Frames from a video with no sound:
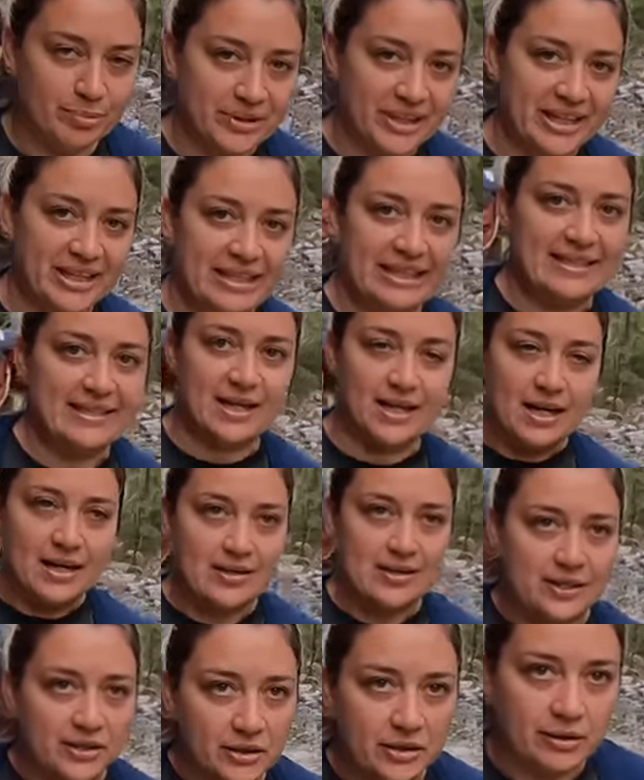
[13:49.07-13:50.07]
bricking it a
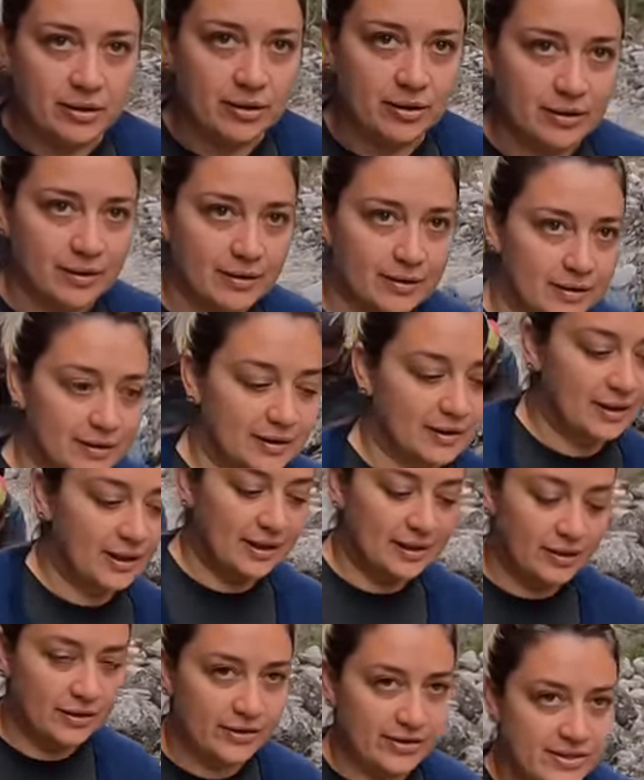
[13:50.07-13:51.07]
little.
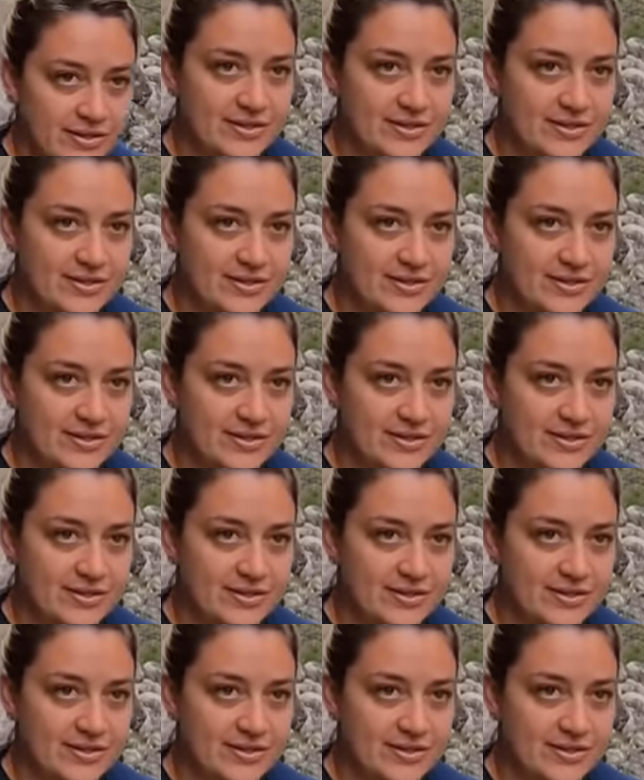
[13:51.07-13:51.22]
It looks